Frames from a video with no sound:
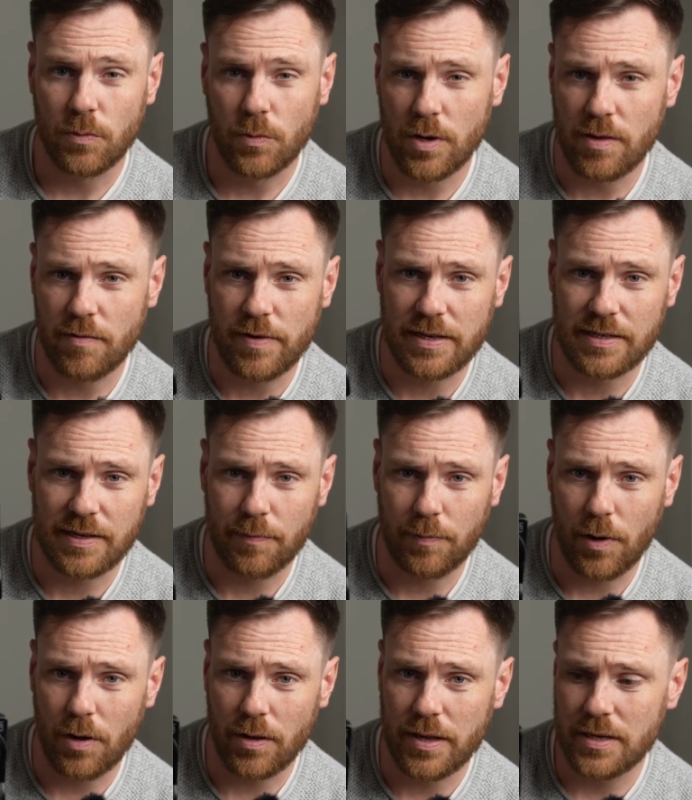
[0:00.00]
One of the reasons I
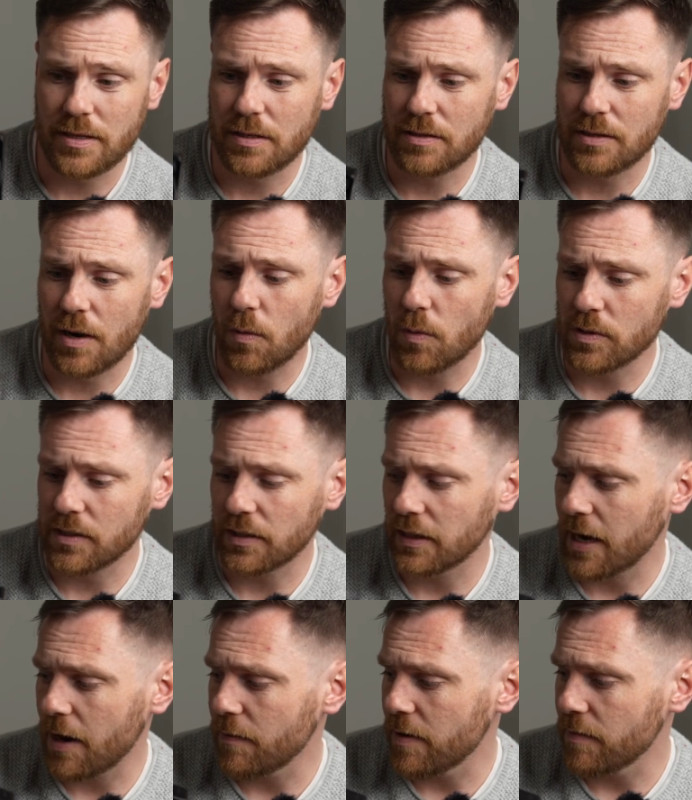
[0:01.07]
bought this, so I wasn't
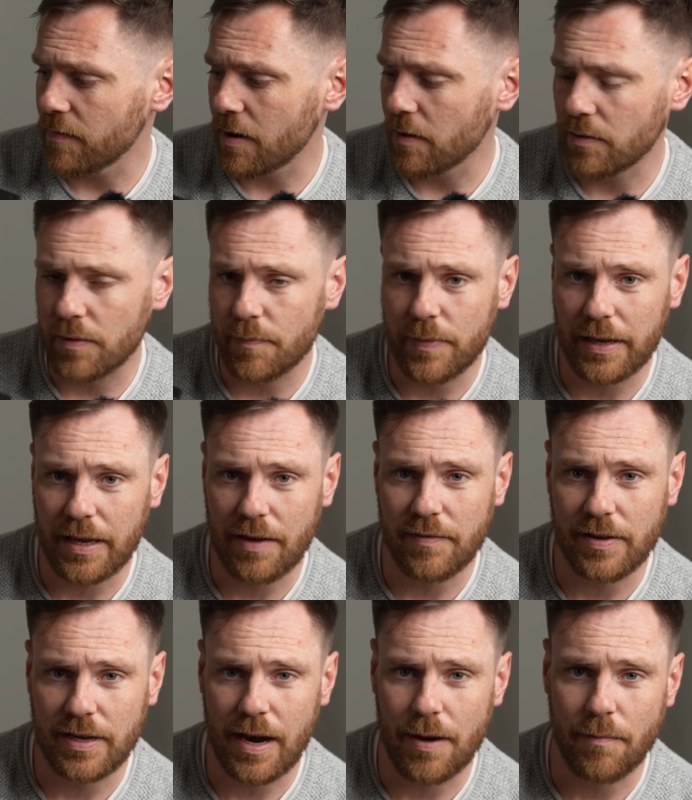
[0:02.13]
carrying around a big
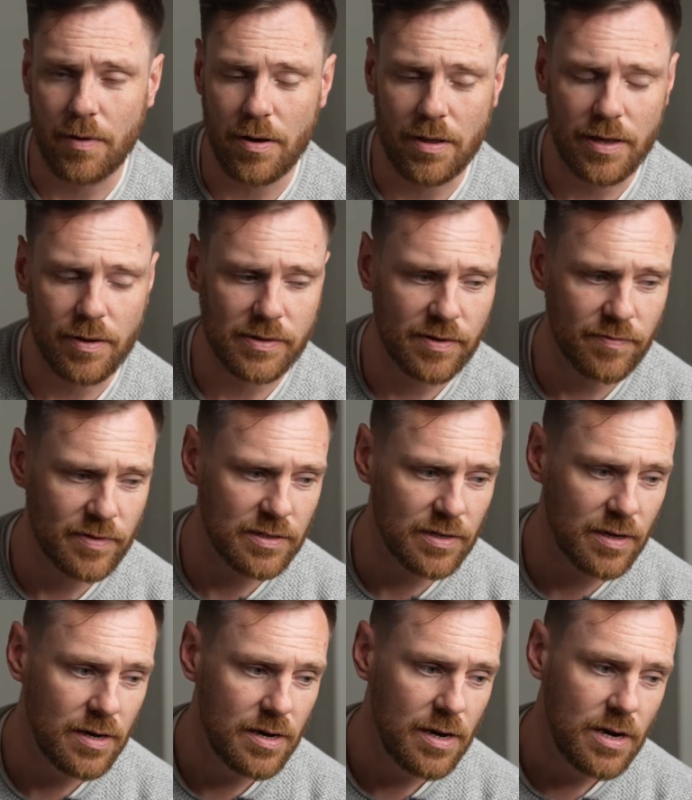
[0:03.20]
heavy camera that was having
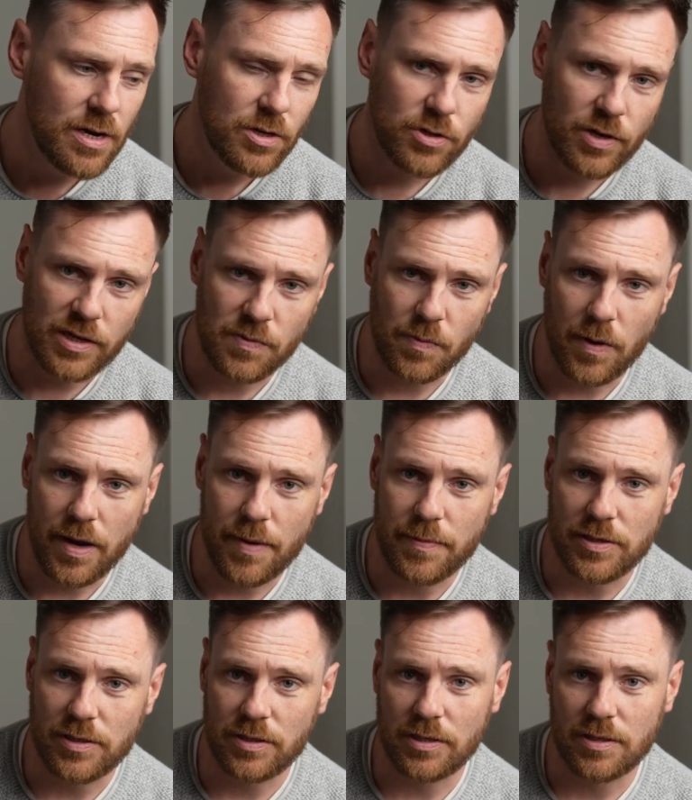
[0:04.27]
to transport
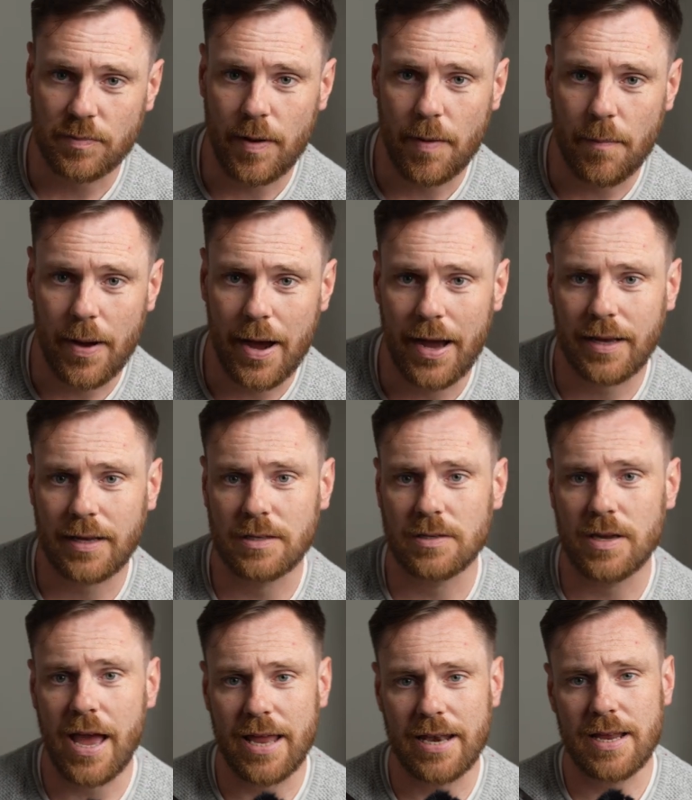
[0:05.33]
images onto my Mac to
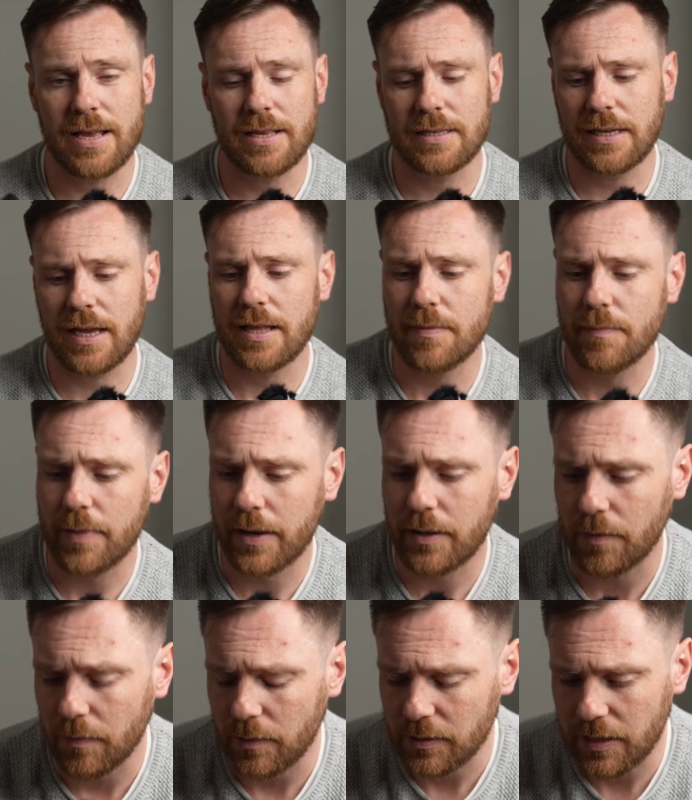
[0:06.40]
edit, to get them
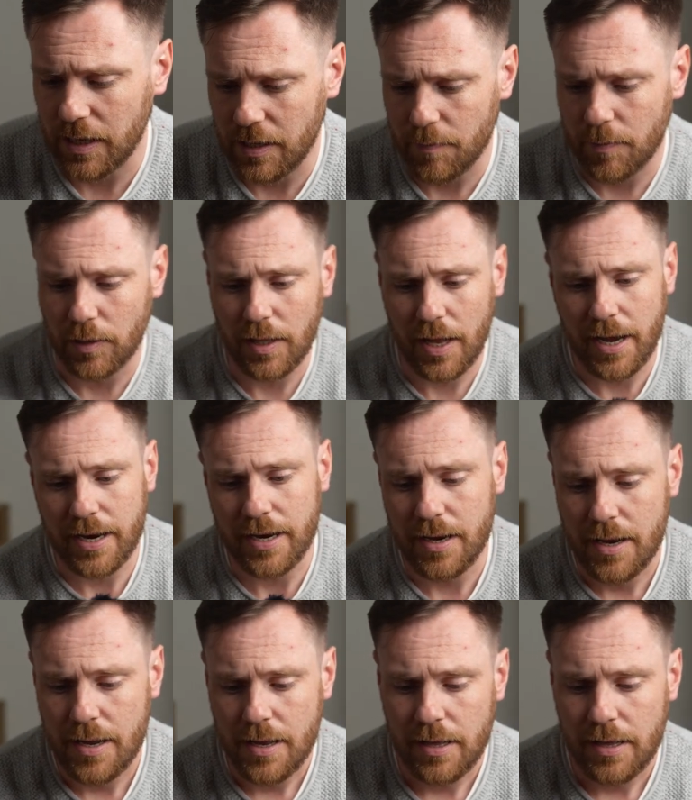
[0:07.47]
back on, to get them online.